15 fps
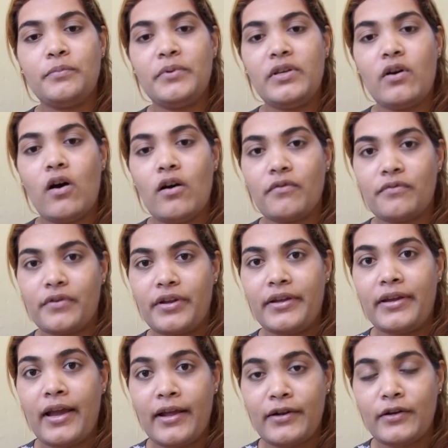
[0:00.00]
be
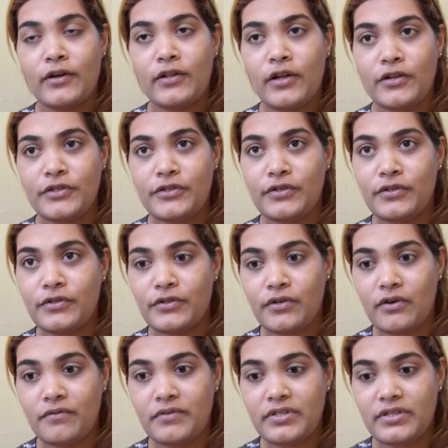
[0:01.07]
offering gynecological
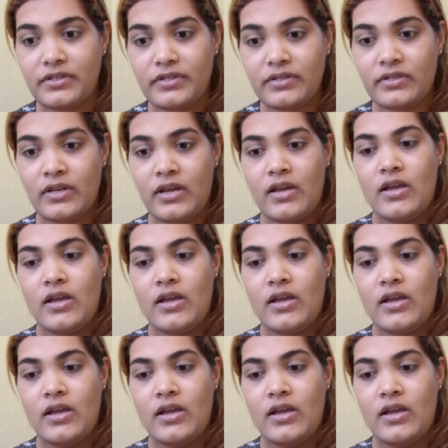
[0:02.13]
services,